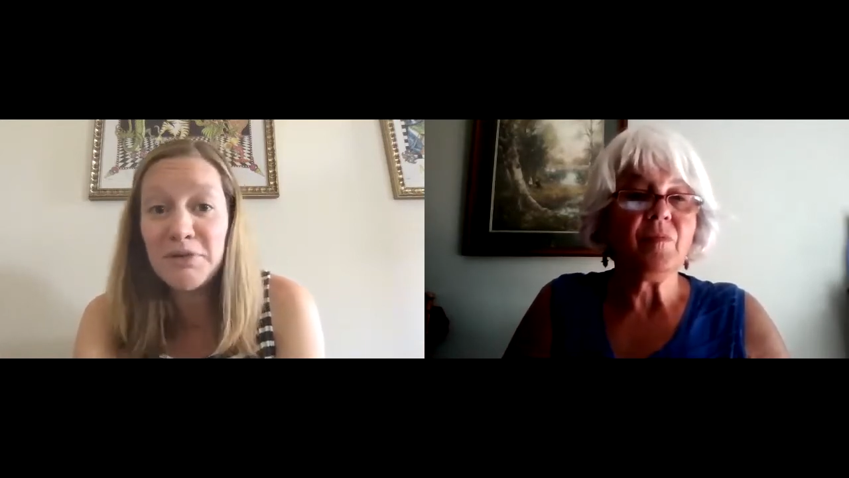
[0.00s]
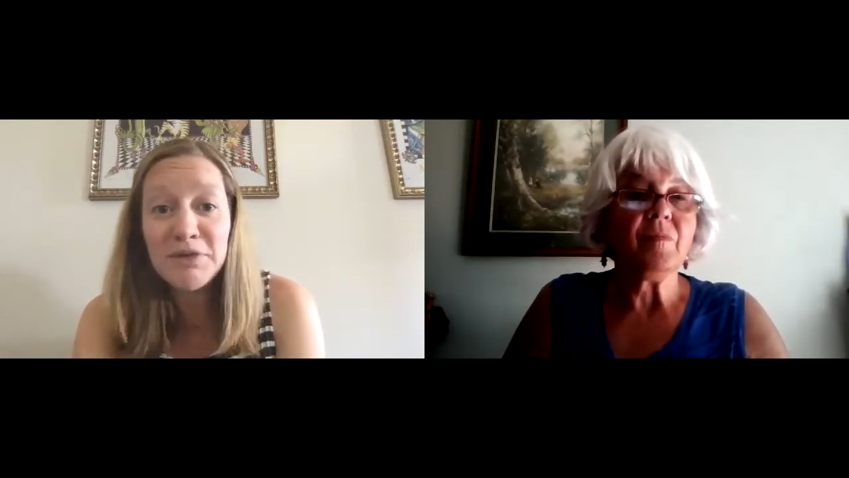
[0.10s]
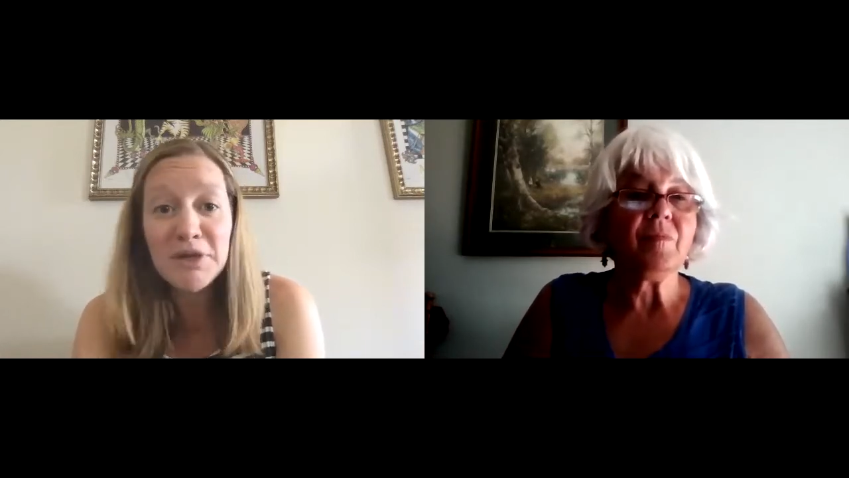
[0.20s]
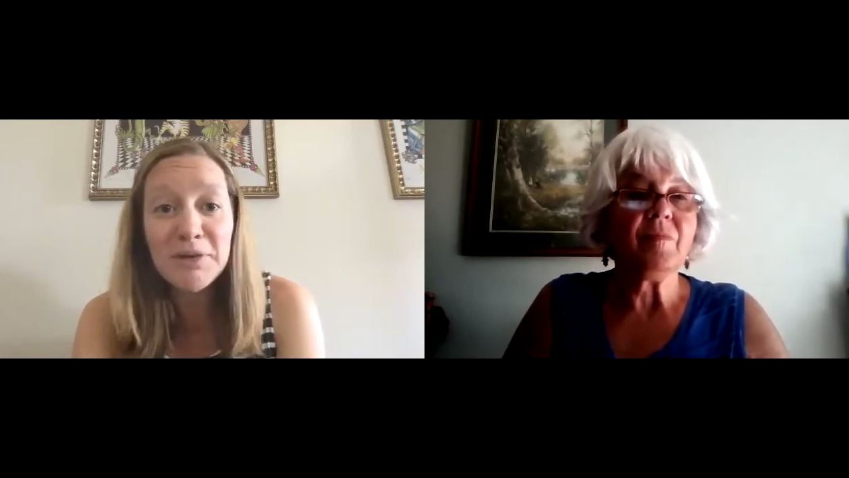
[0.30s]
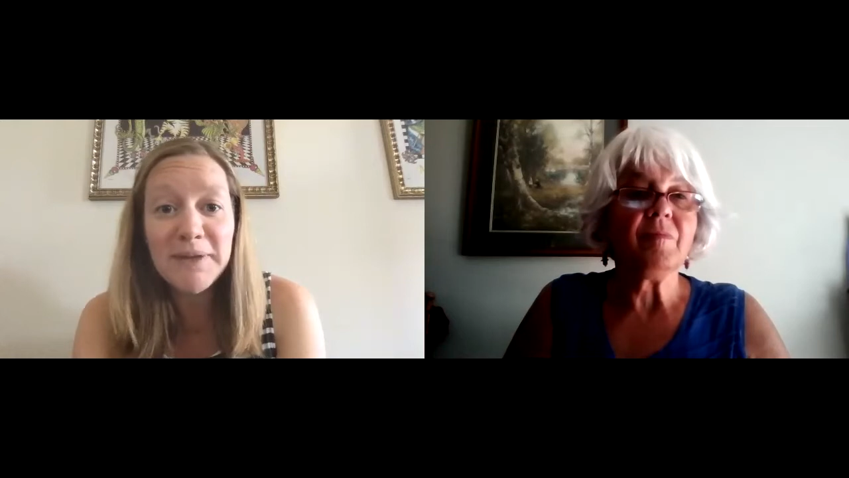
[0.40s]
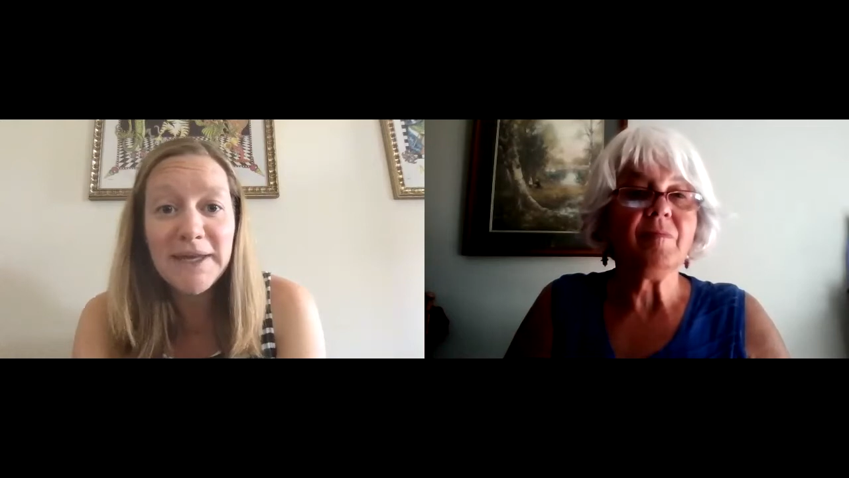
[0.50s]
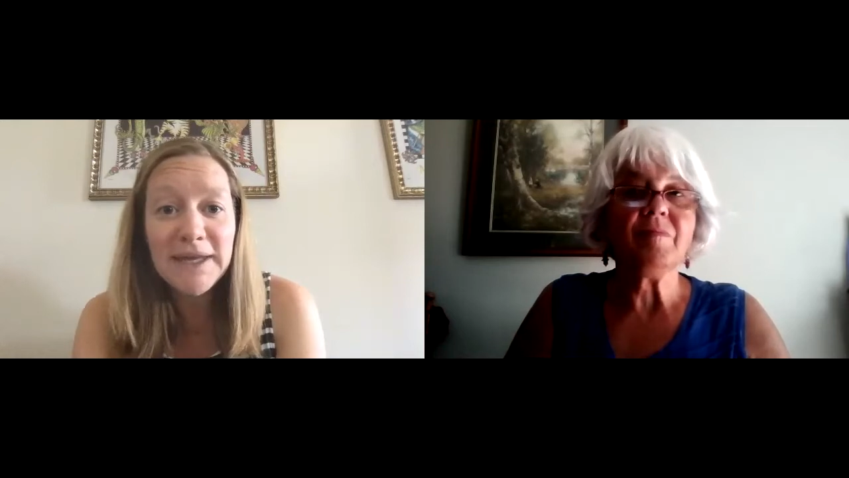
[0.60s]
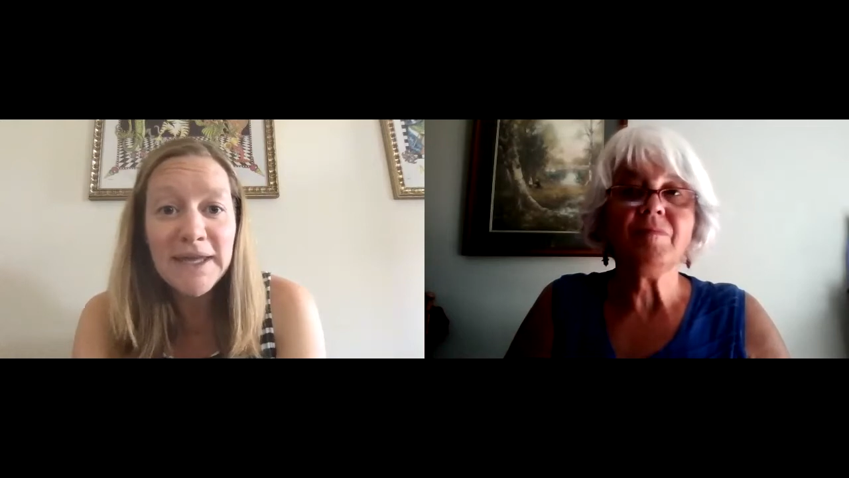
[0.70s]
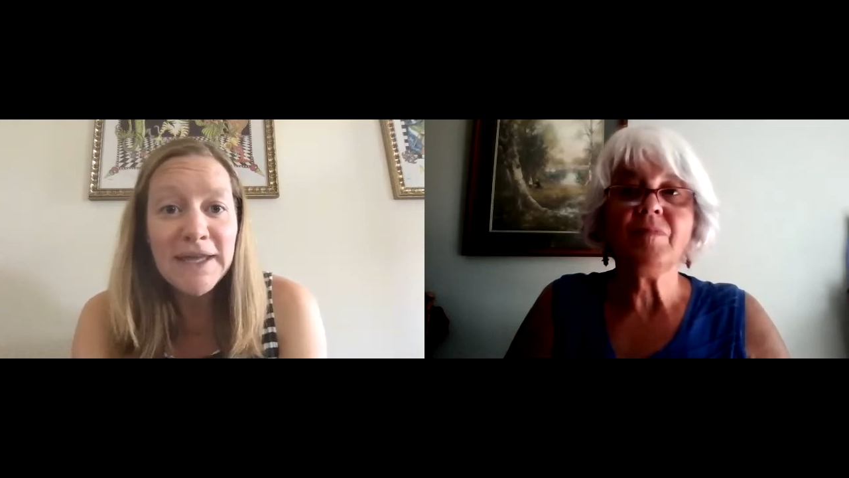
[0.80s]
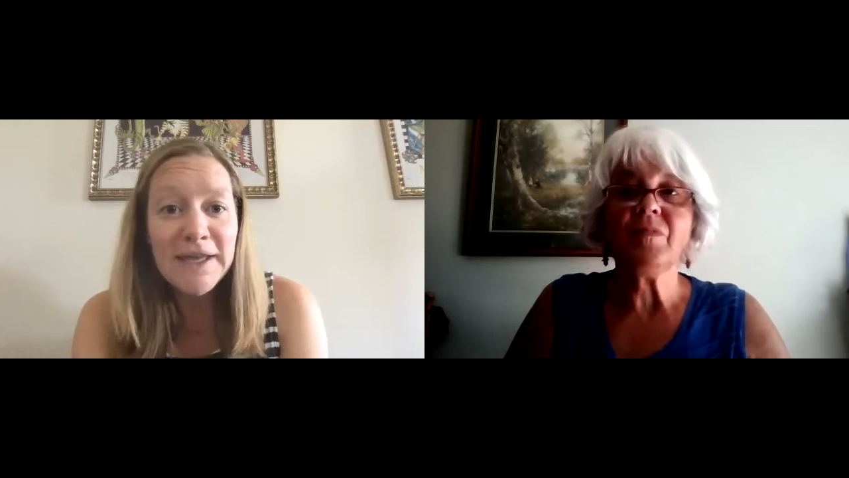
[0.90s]
know
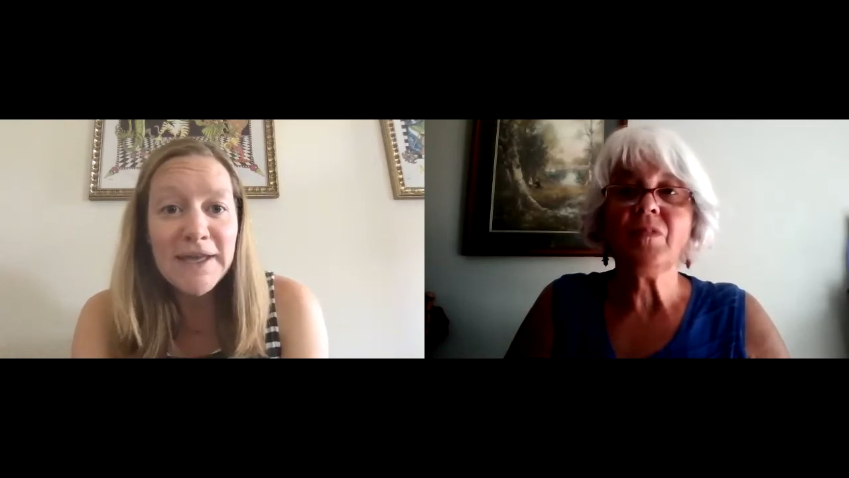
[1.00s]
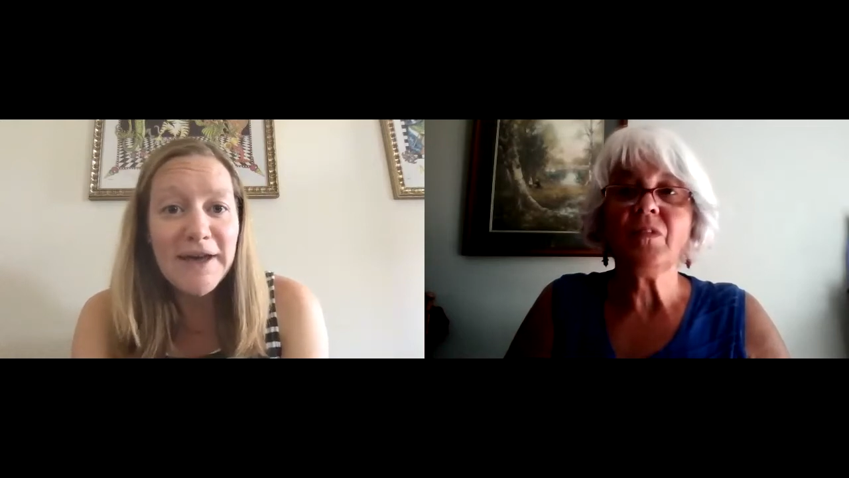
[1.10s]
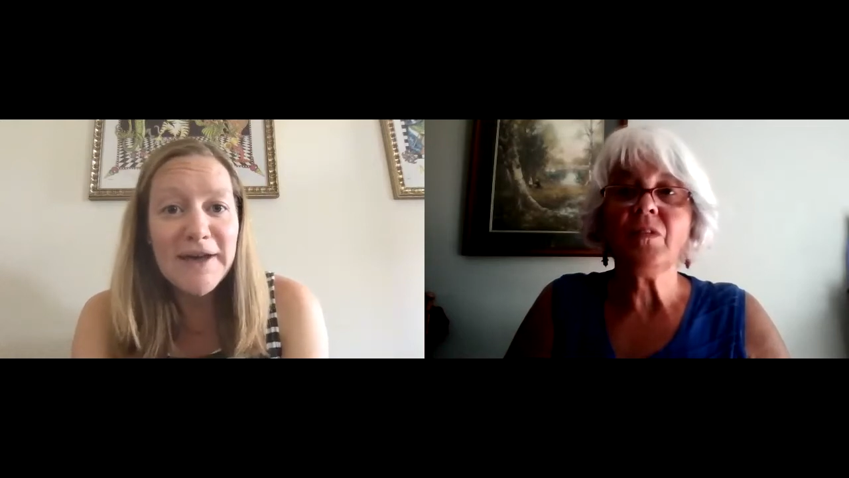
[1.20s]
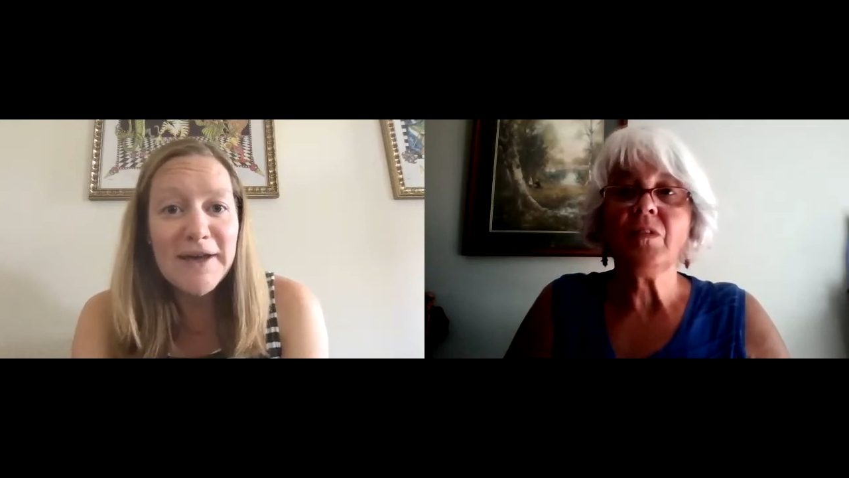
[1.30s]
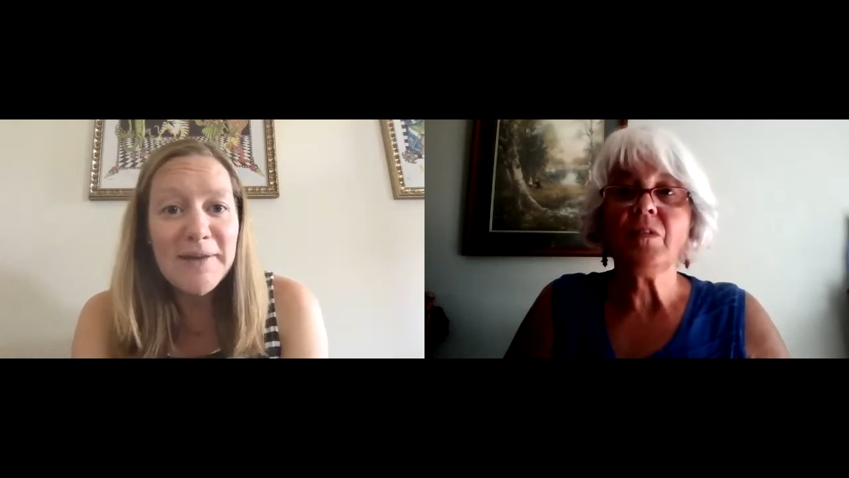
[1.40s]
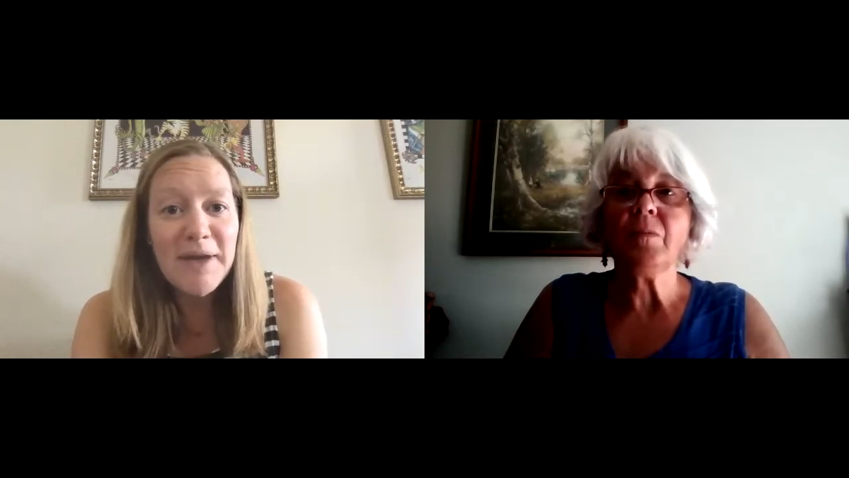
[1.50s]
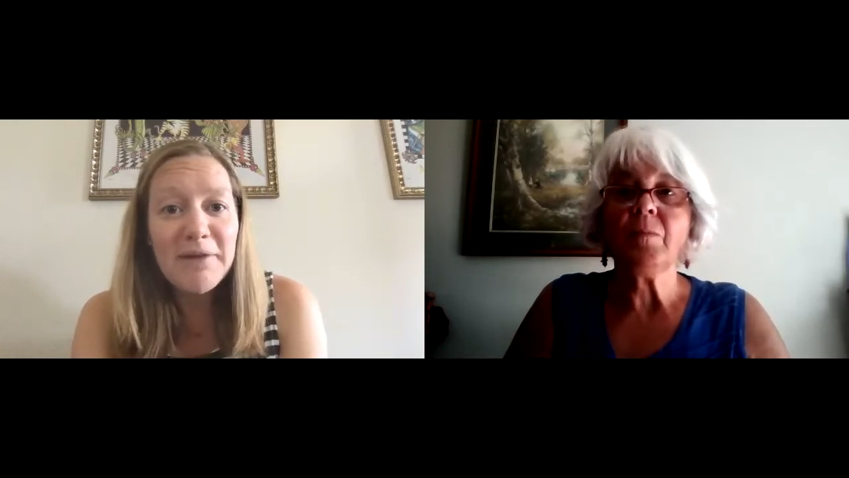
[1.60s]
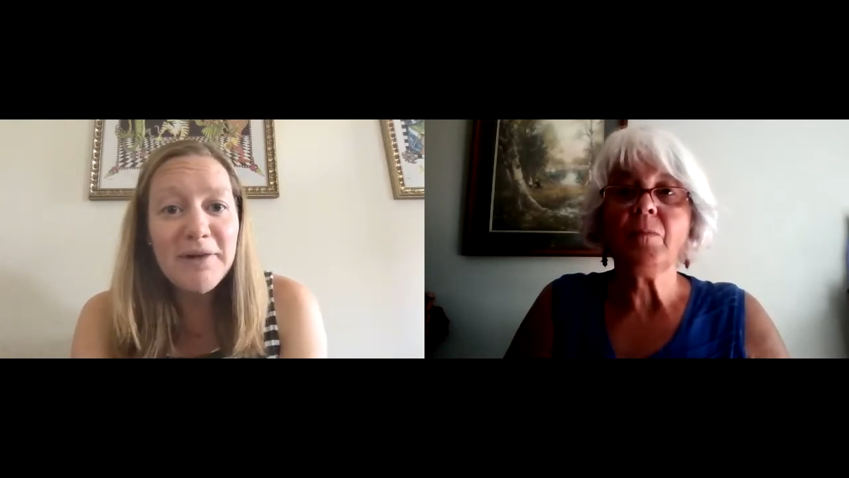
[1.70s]
me. I